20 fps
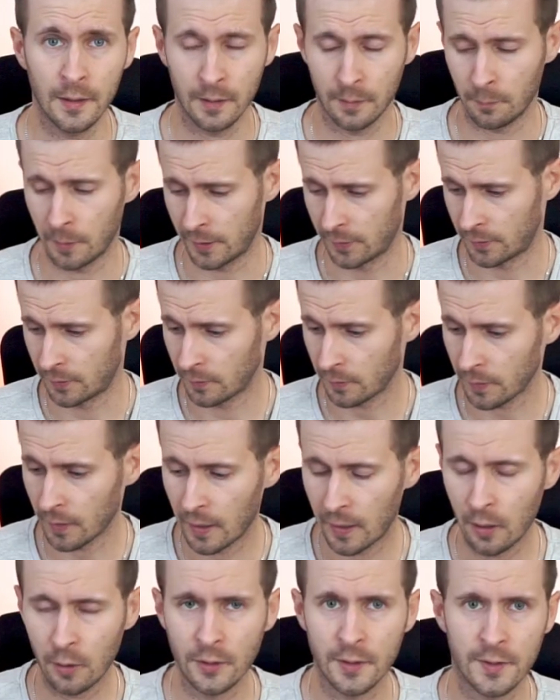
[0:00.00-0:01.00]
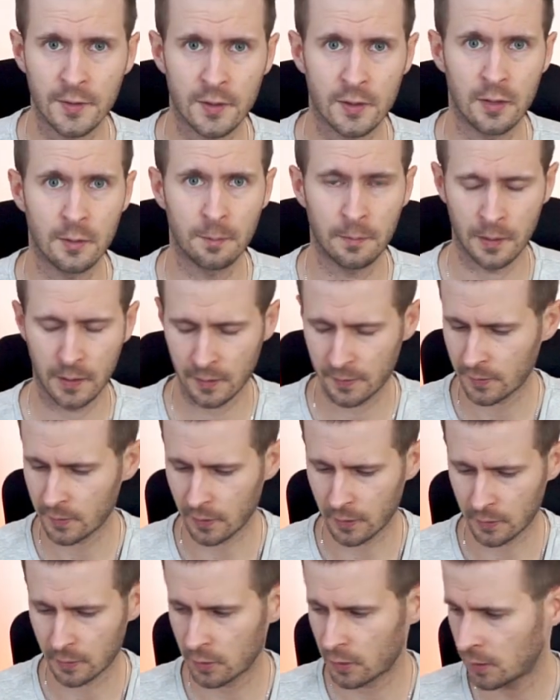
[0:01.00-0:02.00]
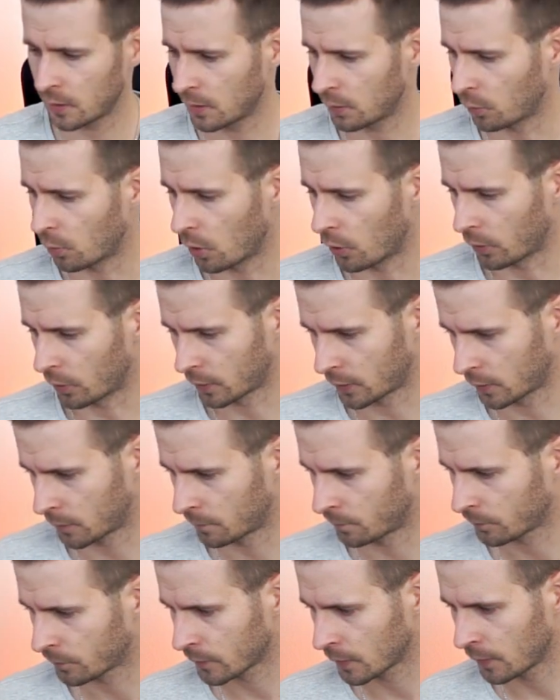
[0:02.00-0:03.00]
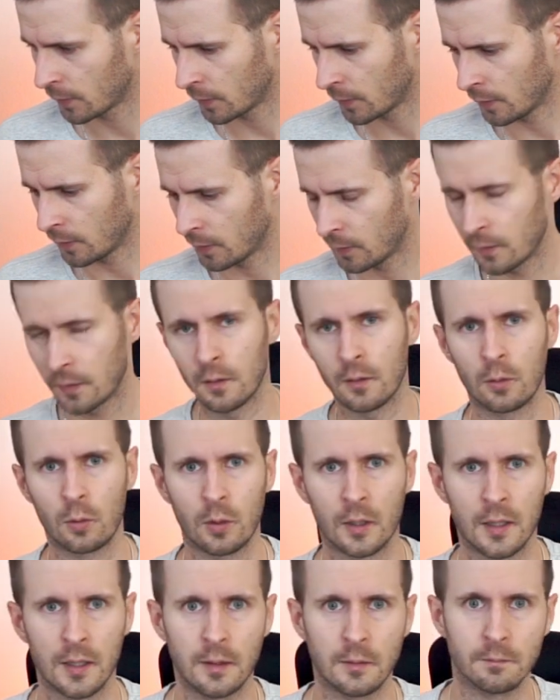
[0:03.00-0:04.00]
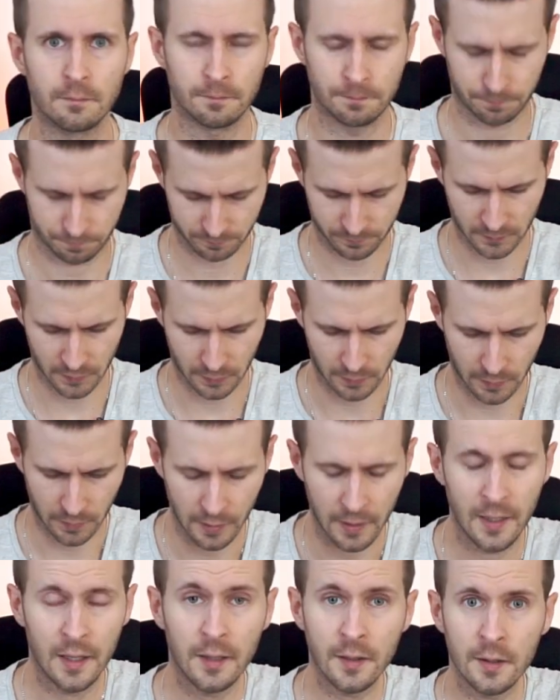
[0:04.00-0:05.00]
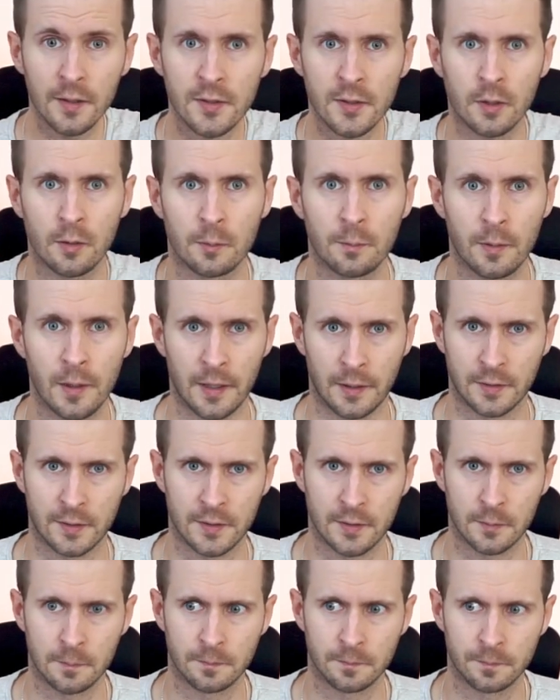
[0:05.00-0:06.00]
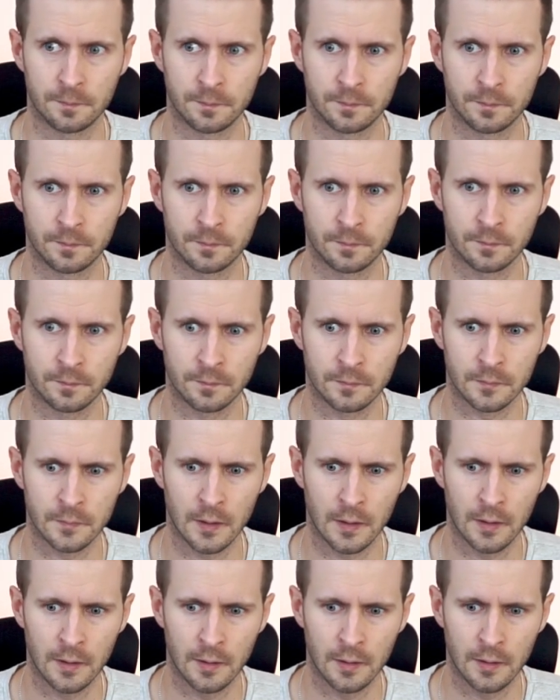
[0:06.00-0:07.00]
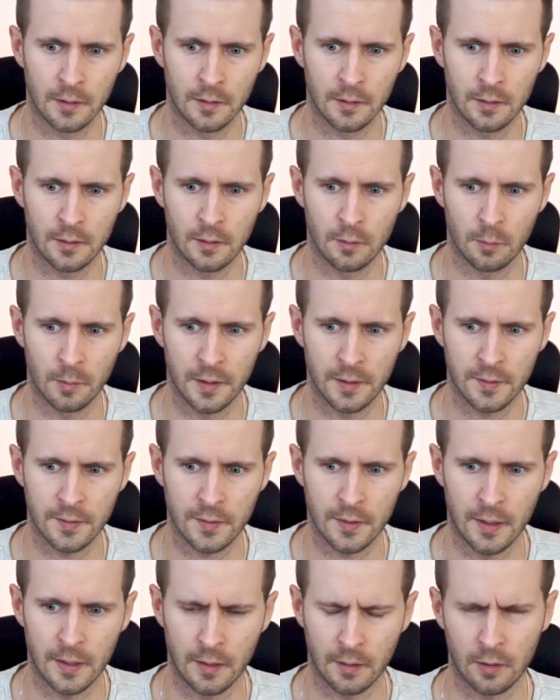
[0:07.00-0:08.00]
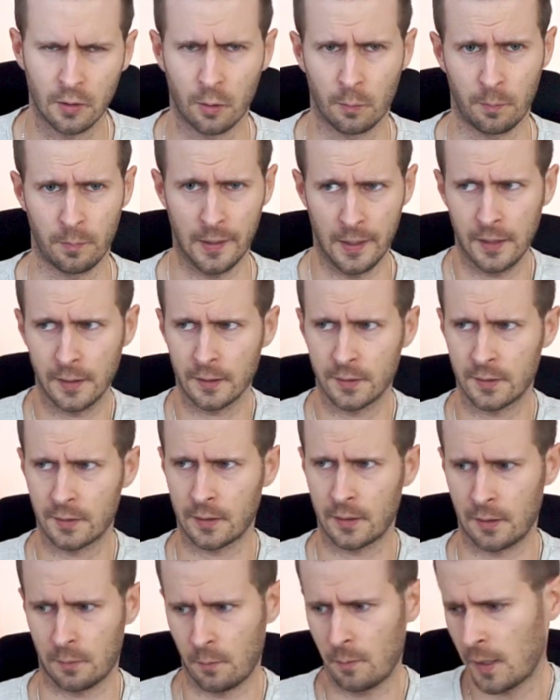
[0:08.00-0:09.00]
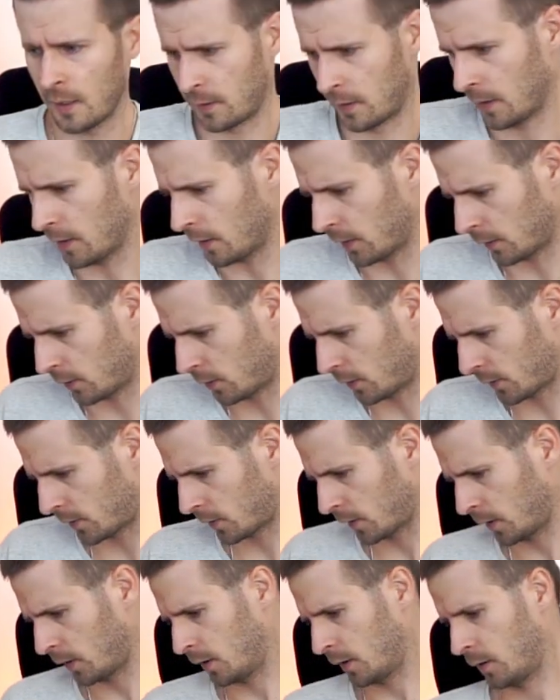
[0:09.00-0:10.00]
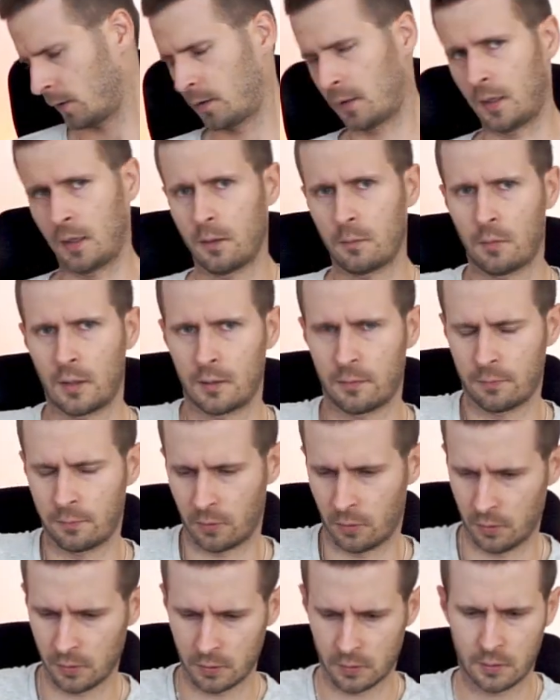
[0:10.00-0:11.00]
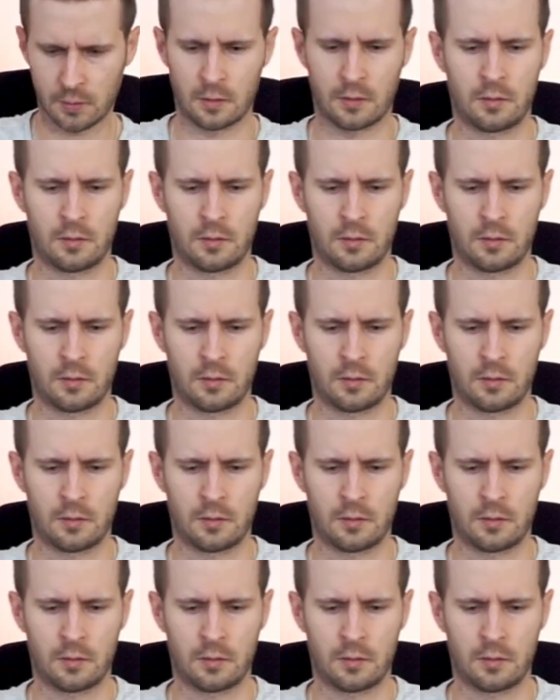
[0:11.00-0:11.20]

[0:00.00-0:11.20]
But how does GPS actually work? Well, it is complex. You may say, complex? Come on, I just take my phone,